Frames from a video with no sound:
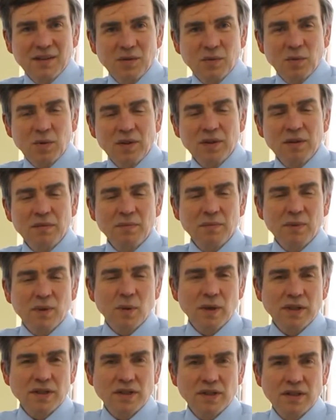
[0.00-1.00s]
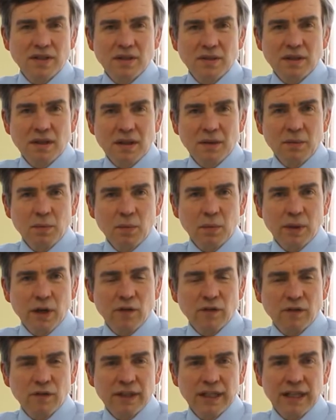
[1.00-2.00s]
One of the questions we
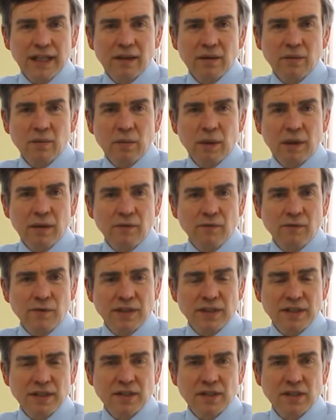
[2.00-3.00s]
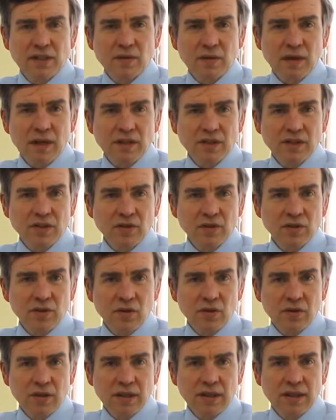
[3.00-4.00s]
often get about visitors to our
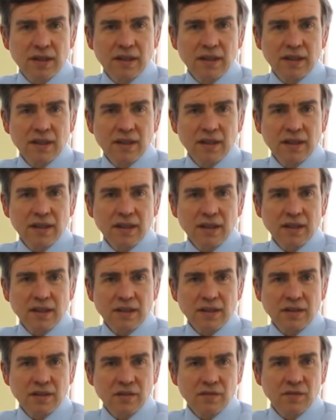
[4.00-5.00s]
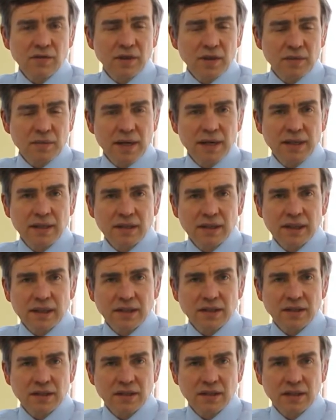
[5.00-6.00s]
store is, for the men at
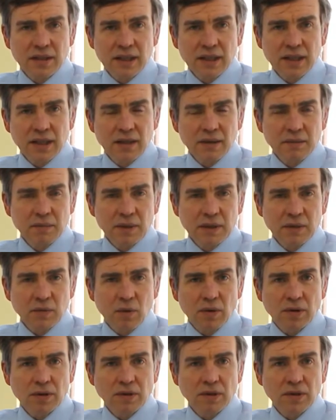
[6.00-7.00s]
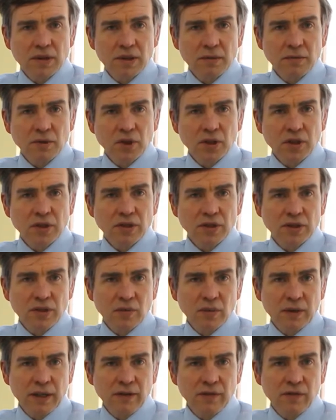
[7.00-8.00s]
least, is what shirts to
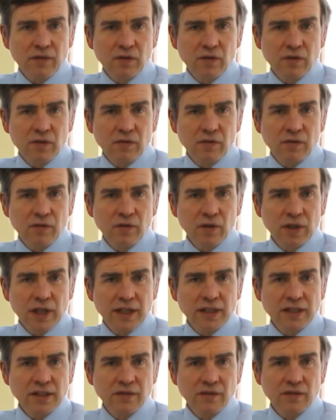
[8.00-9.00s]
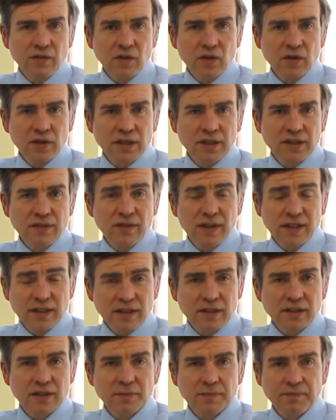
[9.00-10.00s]
wear for 1940s
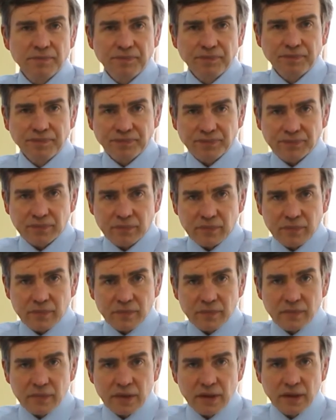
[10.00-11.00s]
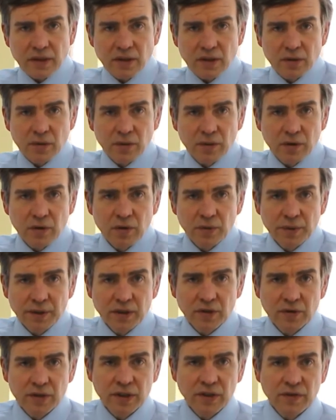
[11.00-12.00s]
events. So we thought we'd
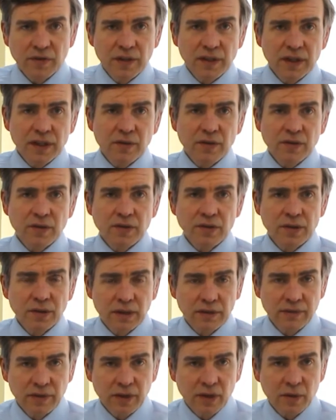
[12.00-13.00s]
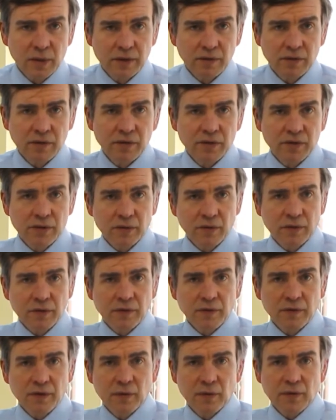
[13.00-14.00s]
do this video just to give you a quick run through of a
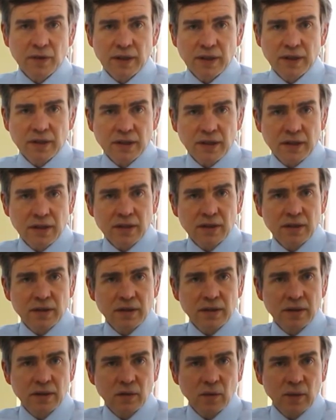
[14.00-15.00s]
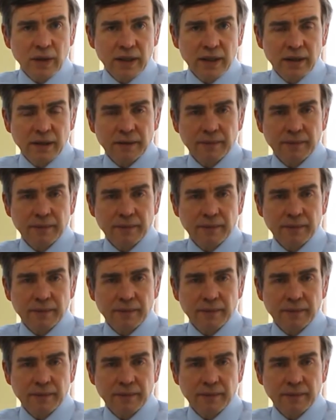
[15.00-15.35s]
few things that you can wear.